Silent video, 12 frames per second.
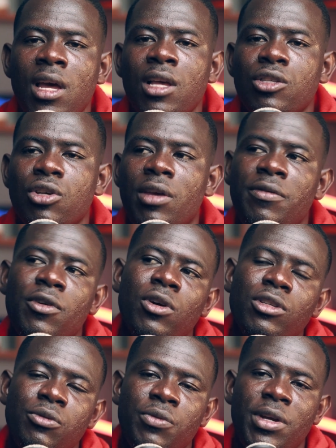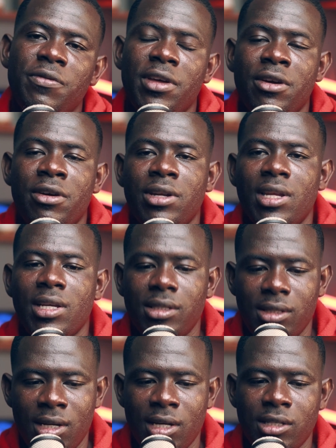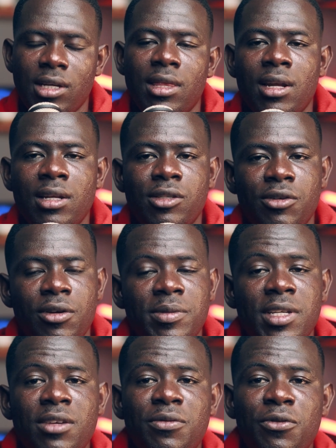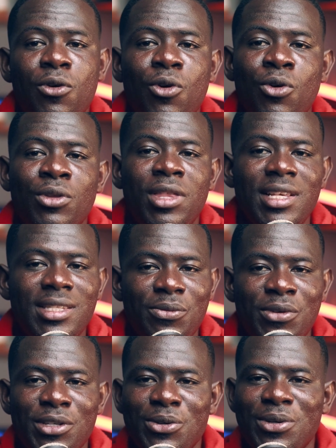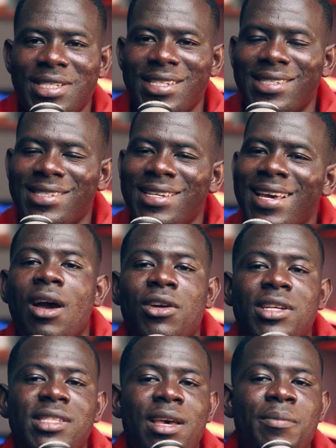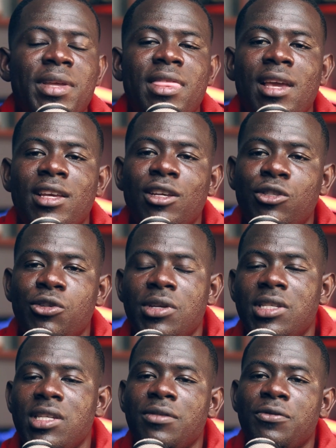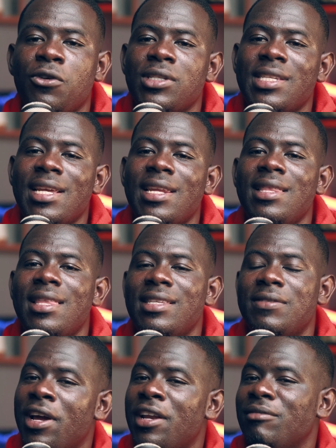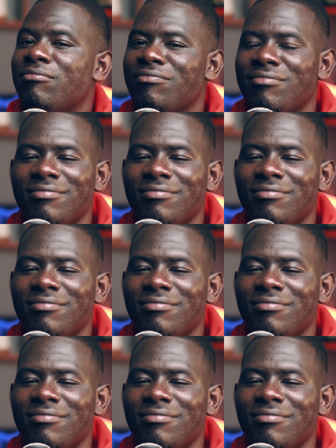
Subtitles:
So if you want to read further on this, you can check the description for all these resources. I want to say a big thank you to Eugene for sending this and